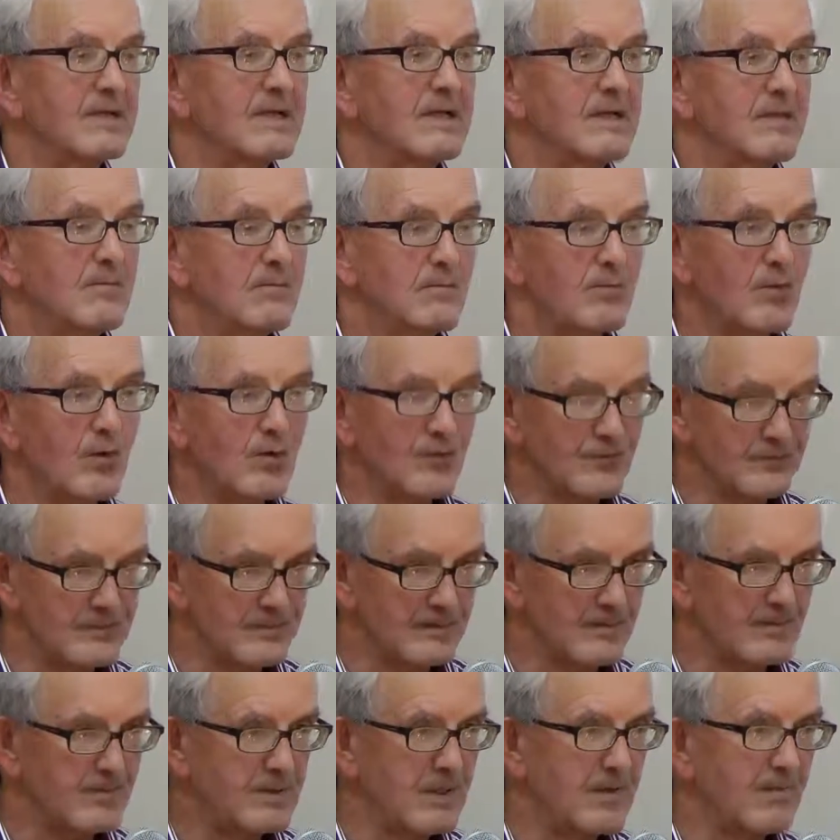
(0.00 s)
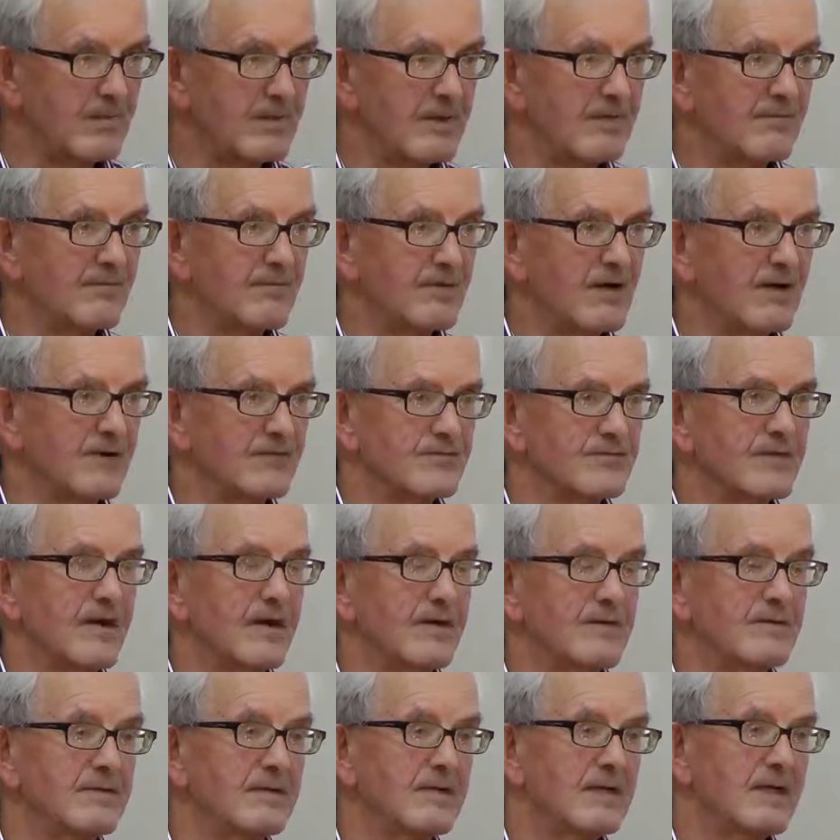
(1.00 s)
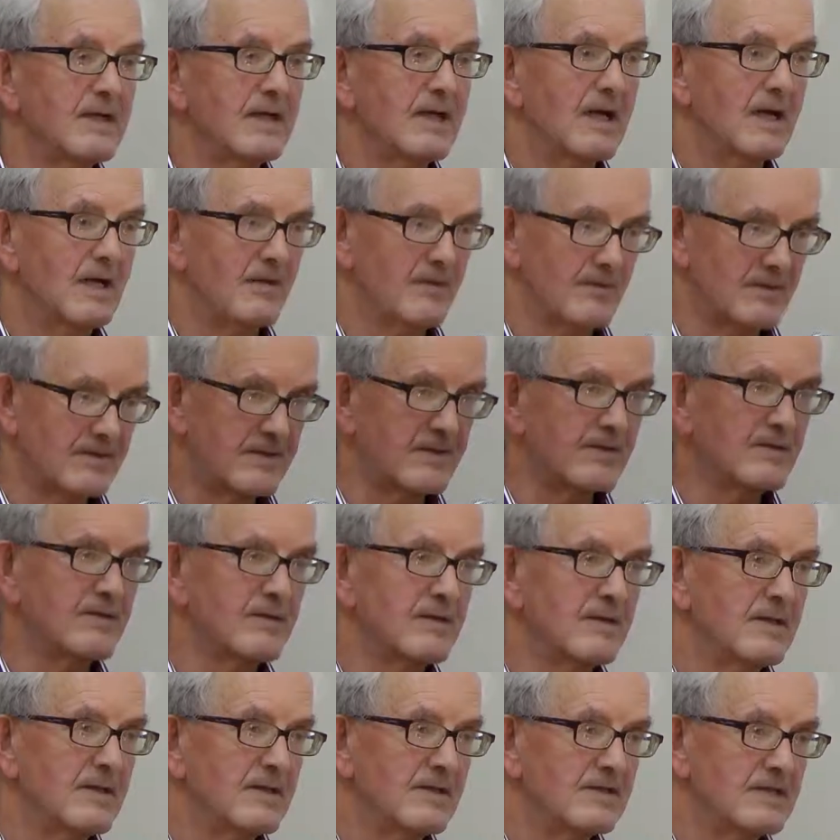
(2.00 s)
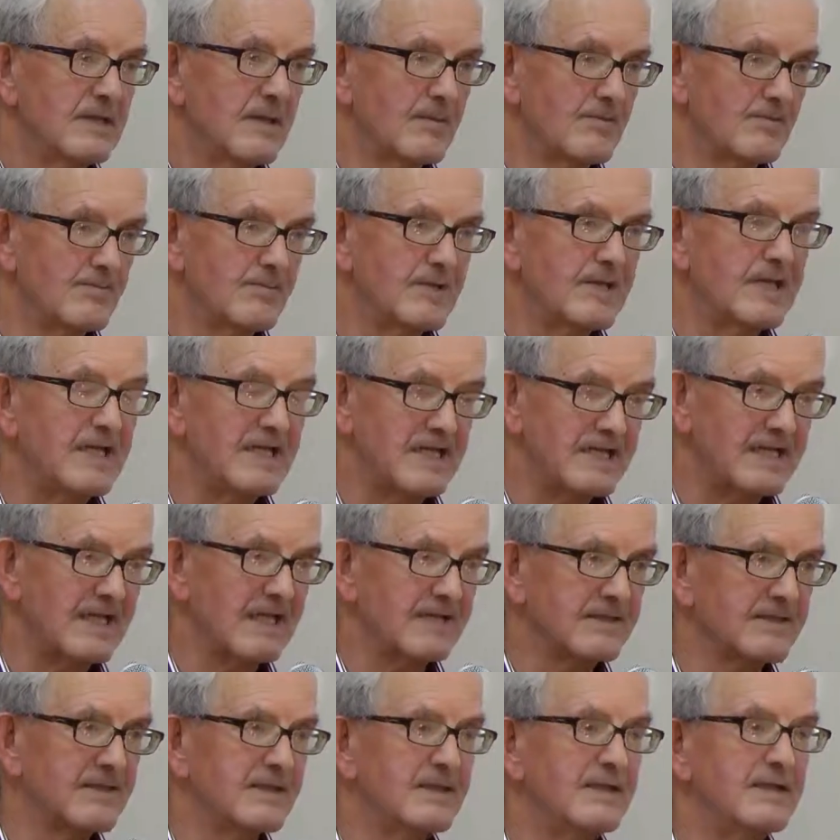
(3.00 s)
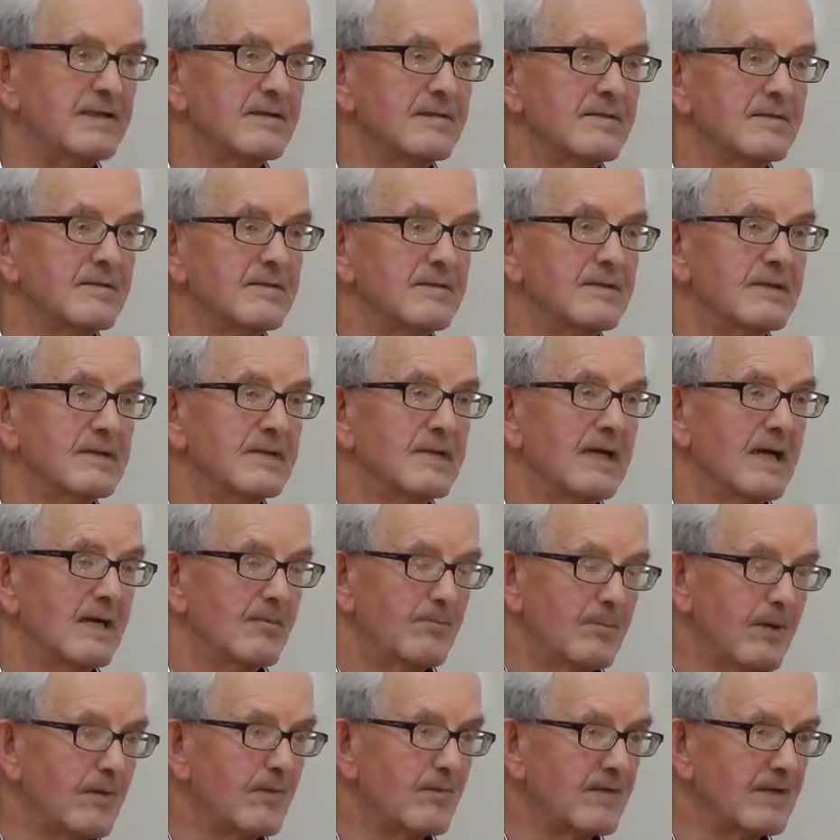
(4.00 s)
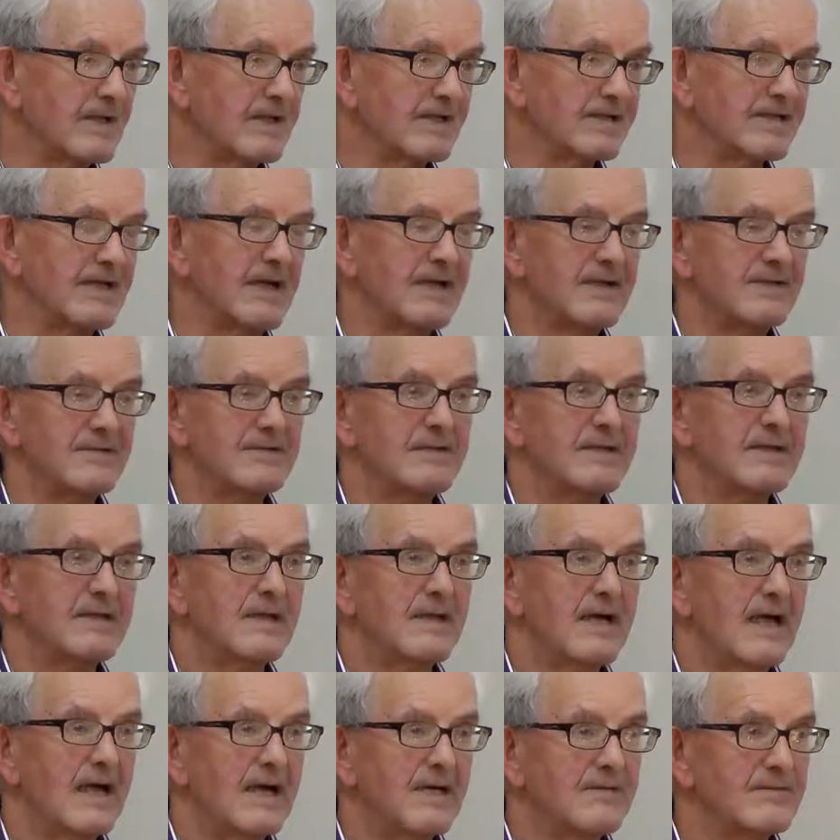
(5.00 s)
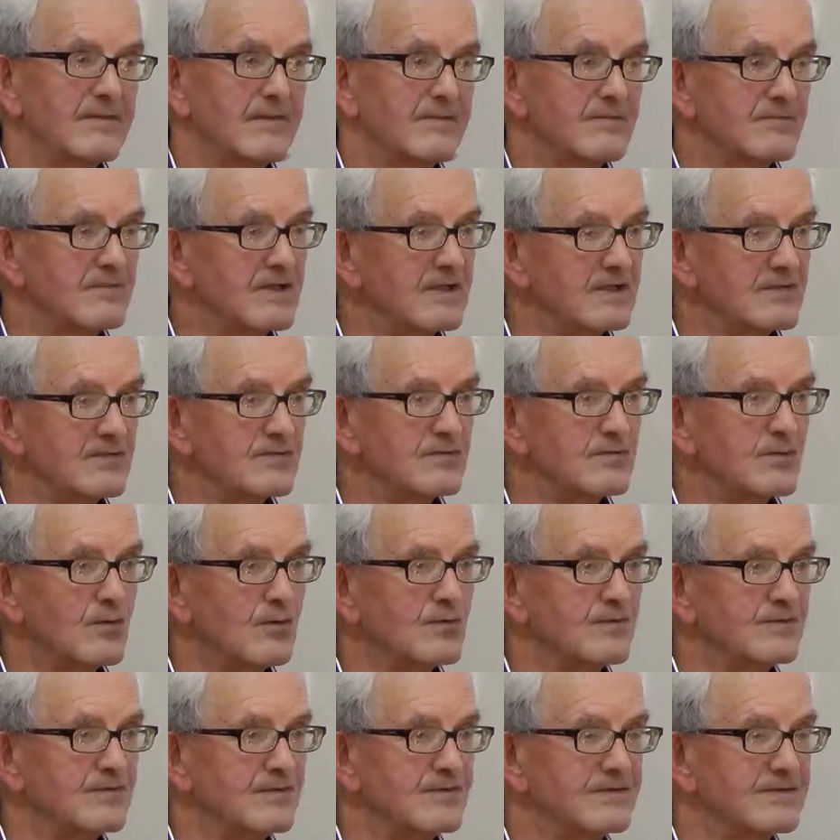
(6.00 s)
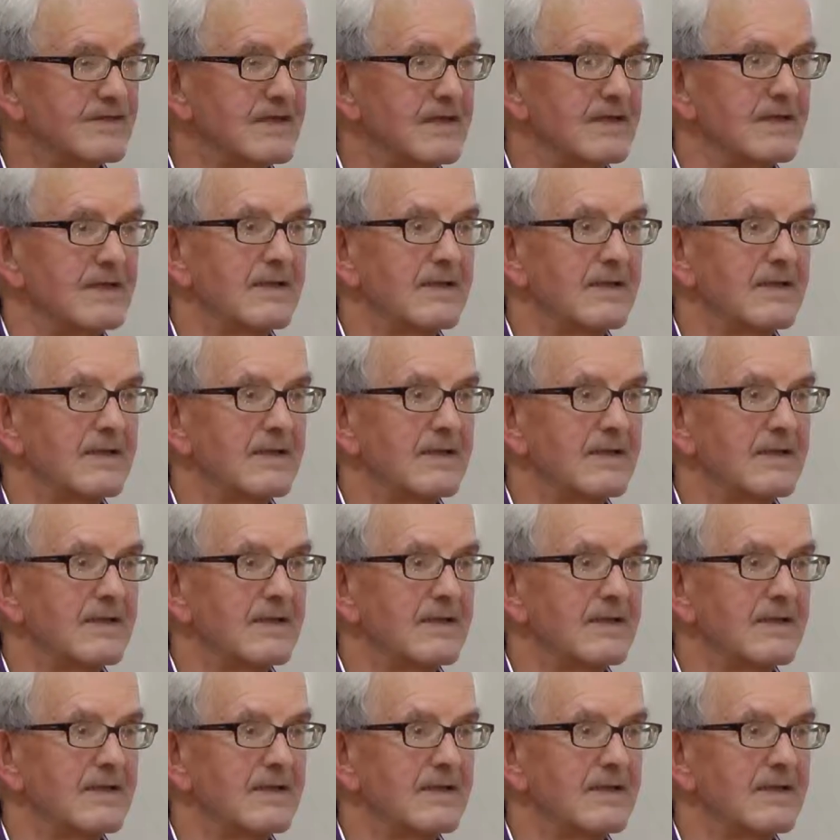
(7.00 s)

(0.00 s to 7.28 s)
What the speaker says: Most of the people I've passed on, I include tape Billy Nathan here, people like that, and they have great stories to tell.